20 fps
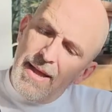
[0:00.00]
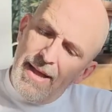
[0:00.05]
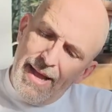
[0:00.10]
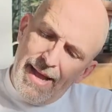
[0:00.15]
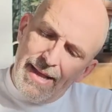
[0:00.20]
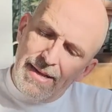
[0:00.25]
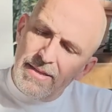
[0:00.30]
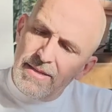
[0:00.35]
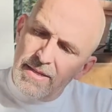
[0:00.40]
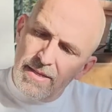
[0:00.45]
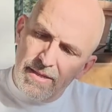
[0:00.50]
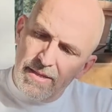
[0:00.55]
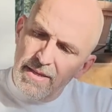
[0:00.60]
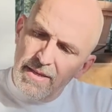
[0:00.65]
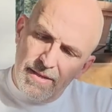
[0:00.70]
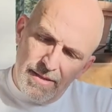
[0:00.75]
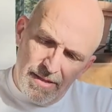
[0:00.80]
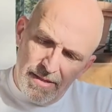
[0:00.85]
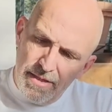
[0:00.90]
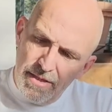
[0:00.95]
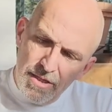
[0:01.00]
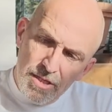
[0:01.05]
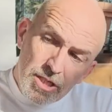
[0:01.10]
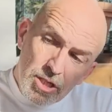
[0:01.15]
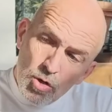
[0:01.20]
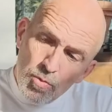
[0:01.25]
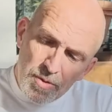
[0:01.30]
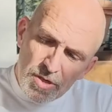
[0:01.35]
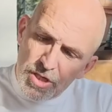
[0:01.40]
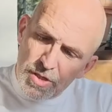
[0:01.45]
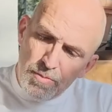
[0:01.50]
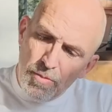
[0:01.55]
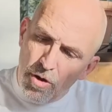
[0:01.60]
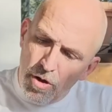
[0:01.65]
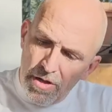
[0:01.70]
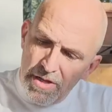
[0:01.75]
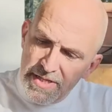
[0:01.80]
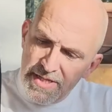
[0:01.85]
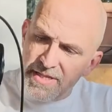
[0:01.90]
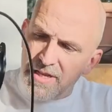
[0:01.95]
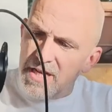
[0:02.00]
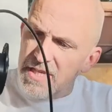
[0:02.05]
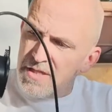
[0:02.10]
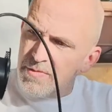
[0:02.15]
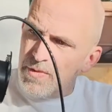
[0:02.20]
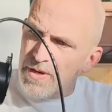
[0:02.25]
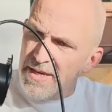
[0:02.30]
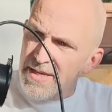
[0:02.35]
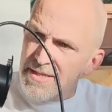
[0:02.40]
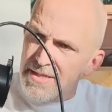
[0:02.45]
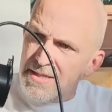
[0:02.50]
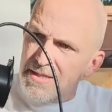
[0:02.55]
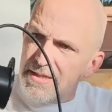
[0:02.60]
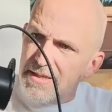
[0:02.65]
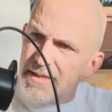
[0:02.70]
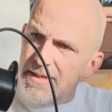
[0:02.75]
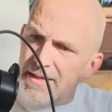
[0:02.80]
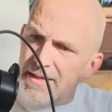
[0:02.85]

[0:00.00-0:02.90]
and super small size-wise.